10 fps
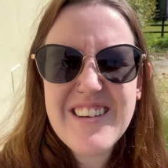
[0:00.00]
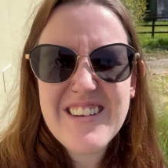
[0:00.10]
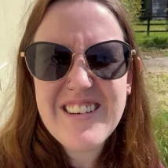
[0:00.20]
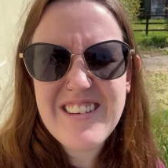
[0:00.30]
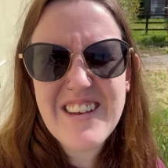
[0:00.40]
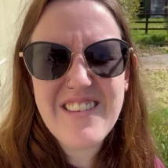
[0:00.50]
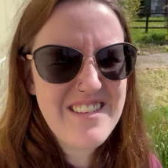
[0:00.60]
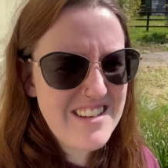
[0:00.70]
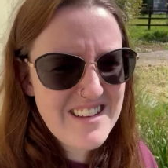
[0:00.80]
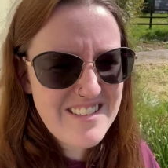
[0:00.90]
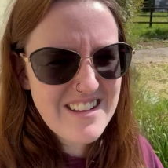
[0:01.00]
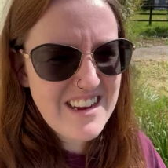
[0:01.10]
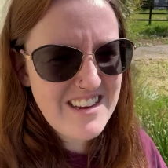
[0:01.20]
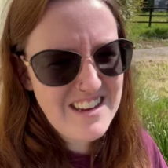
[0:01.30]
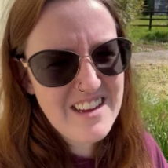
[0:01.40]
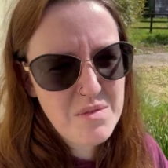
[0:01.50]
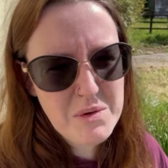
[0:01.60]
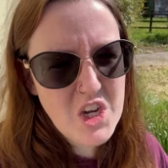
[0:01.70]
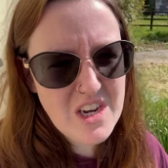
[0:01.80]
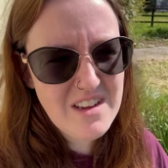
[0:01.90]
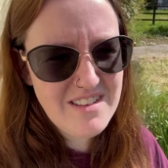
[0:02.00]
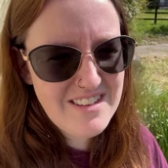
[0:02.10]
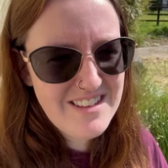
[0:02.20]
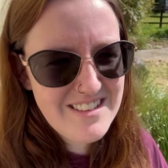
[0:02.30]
She is. She didn't say yes, but she is.